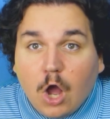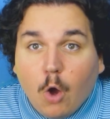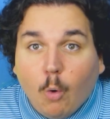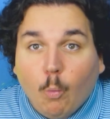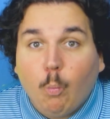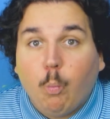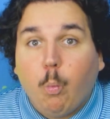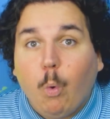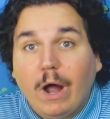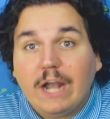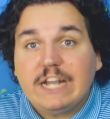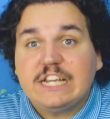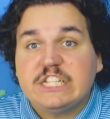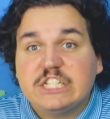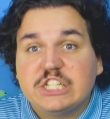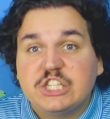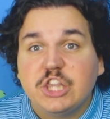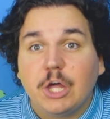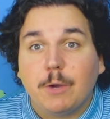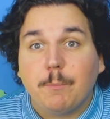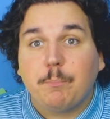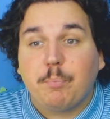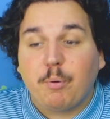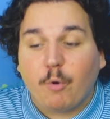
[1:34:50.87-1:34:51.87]
What's
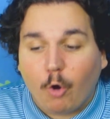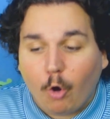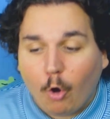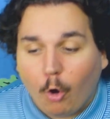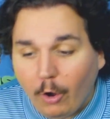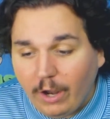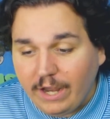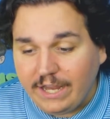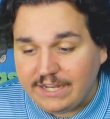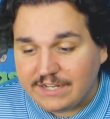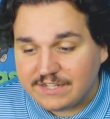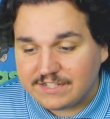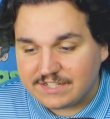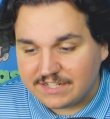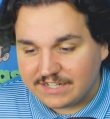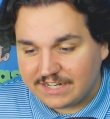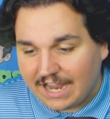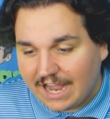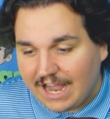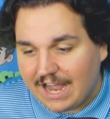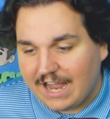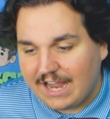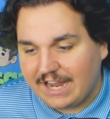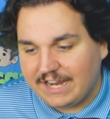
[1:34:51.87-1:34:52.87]
the point,
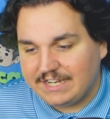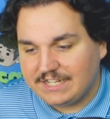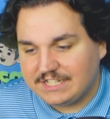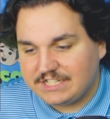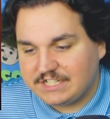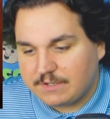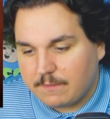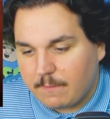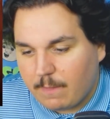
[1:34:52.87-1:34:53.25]
guys?